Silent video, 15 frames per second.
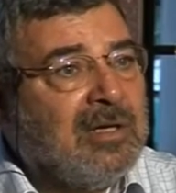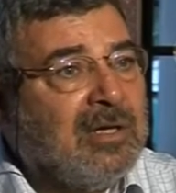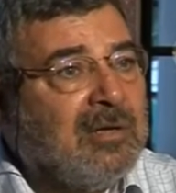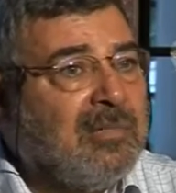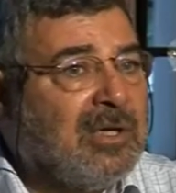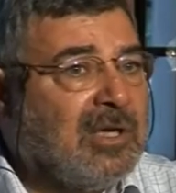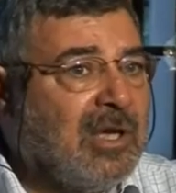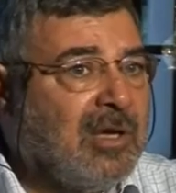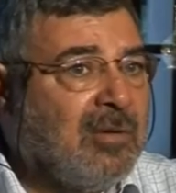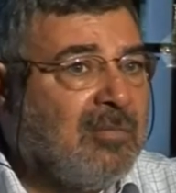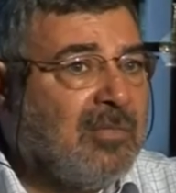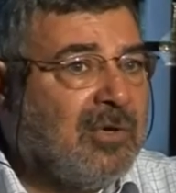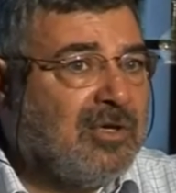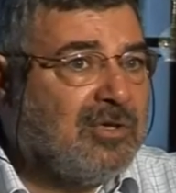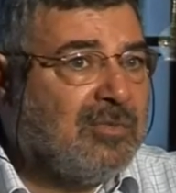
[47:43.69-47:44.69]
He became
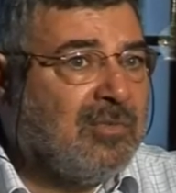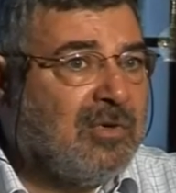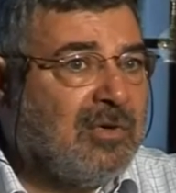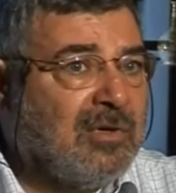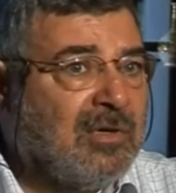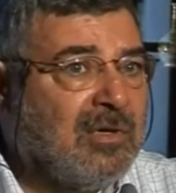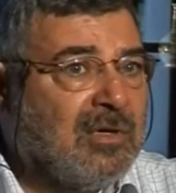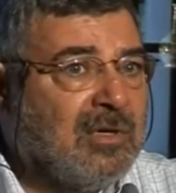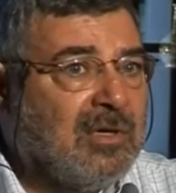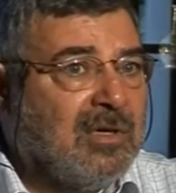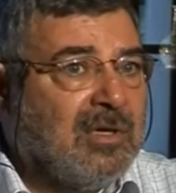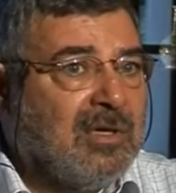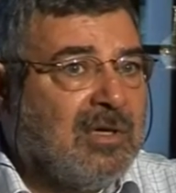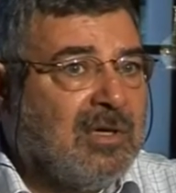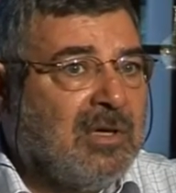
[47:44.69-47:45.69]
much more,
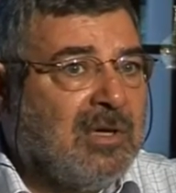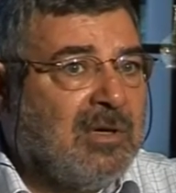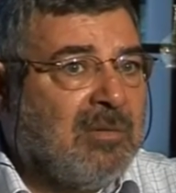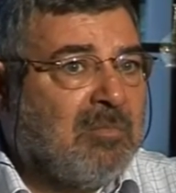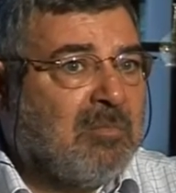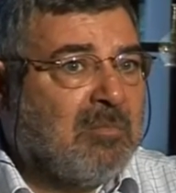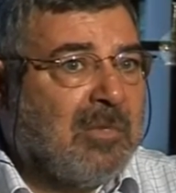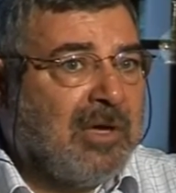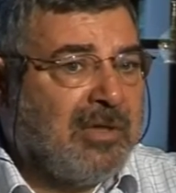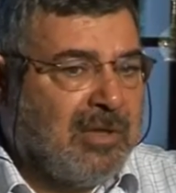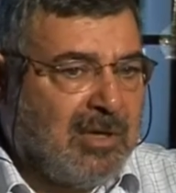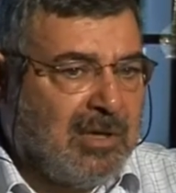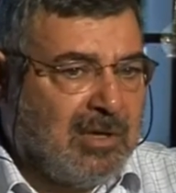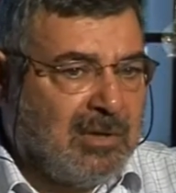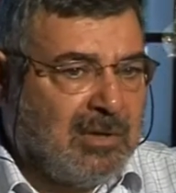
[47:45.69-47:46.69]
I
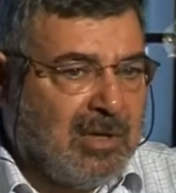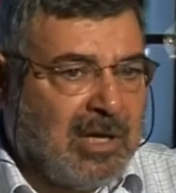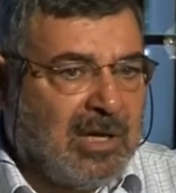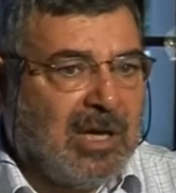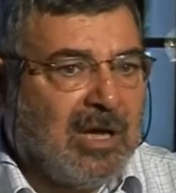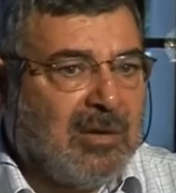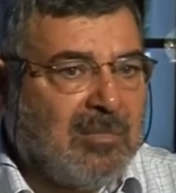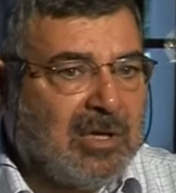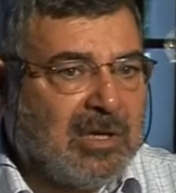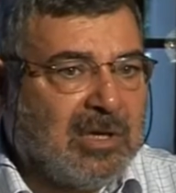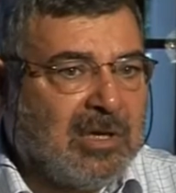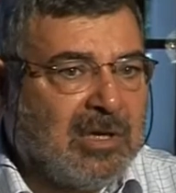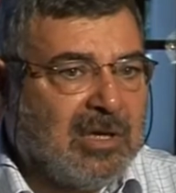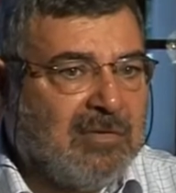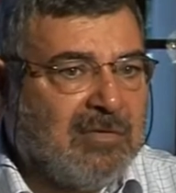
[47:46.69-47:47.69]
think, dynamic
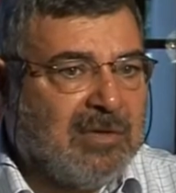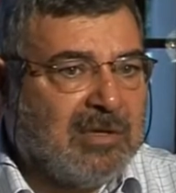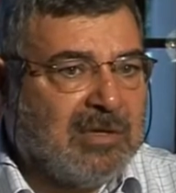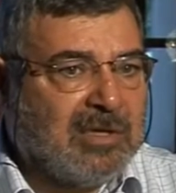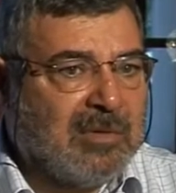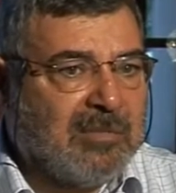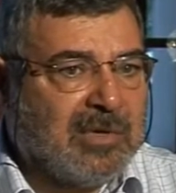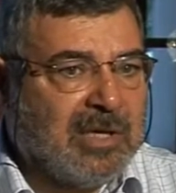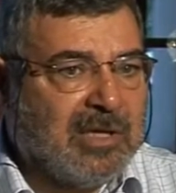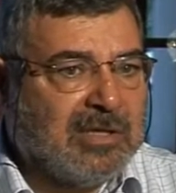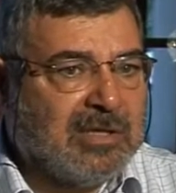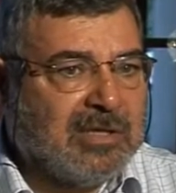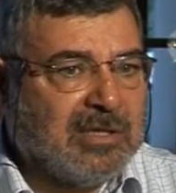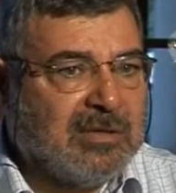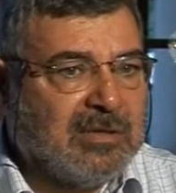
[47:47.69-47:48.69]
and even in some
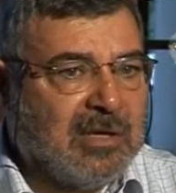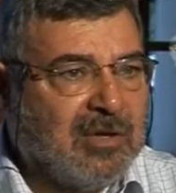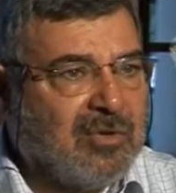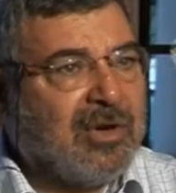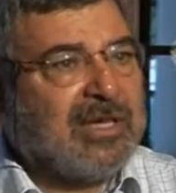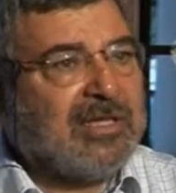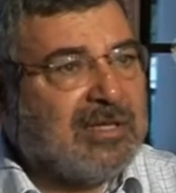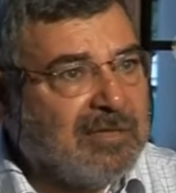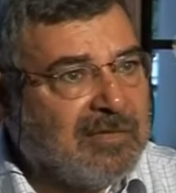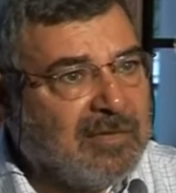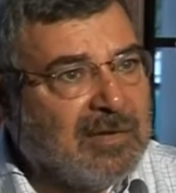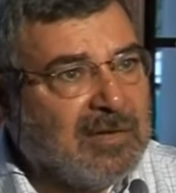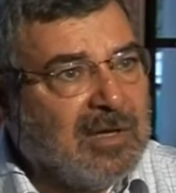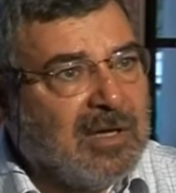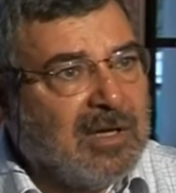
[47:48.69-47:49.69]
cases aggressive
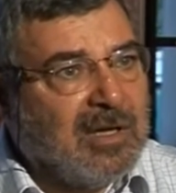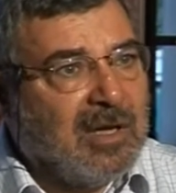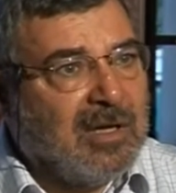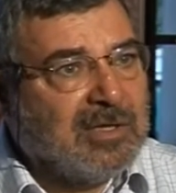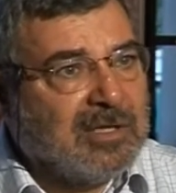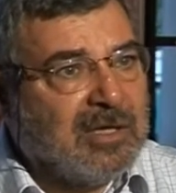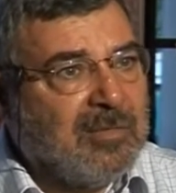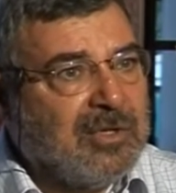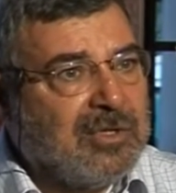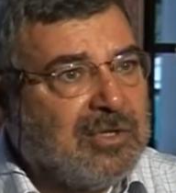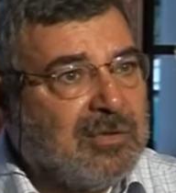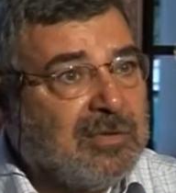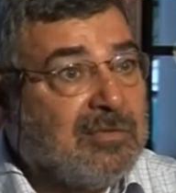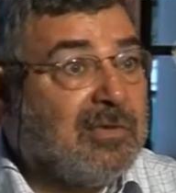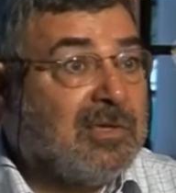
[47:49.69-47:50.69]
on some
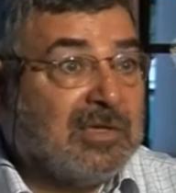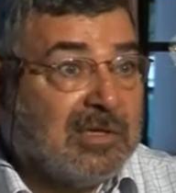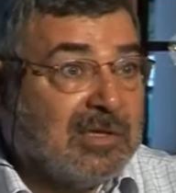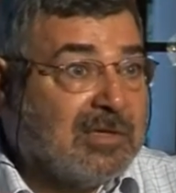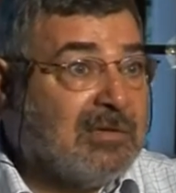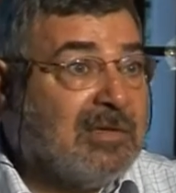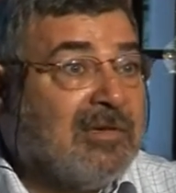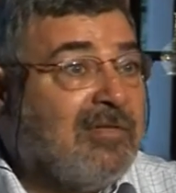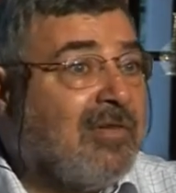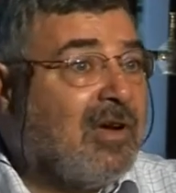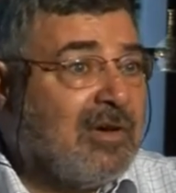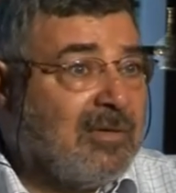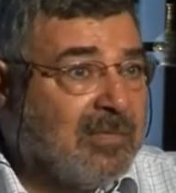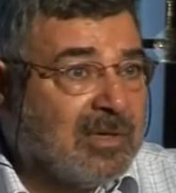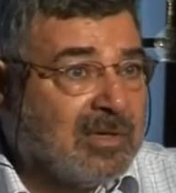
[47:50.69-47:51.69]
issues, for instance, the
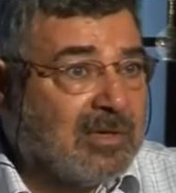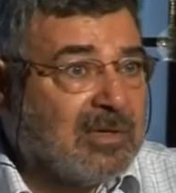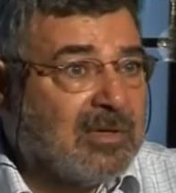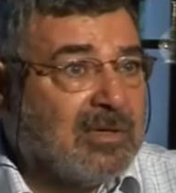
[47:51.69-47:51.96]
environment,